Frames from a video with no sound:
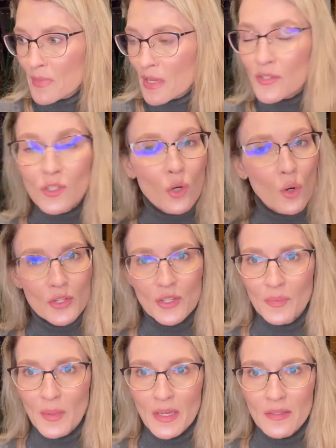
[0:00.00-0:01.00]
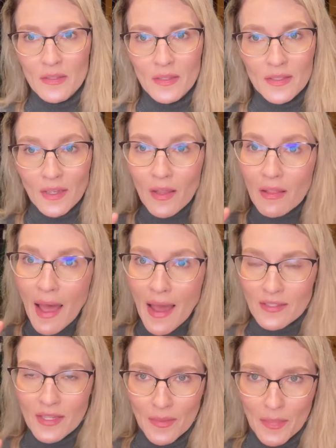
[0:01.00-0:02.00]
a gorgeous piece. It's a
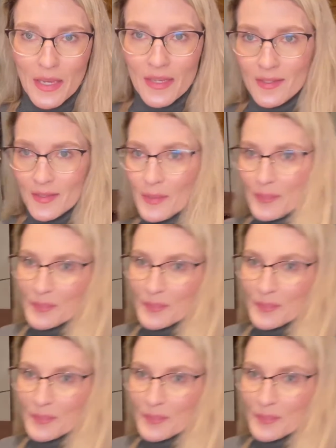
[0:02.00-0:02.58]
classic piece.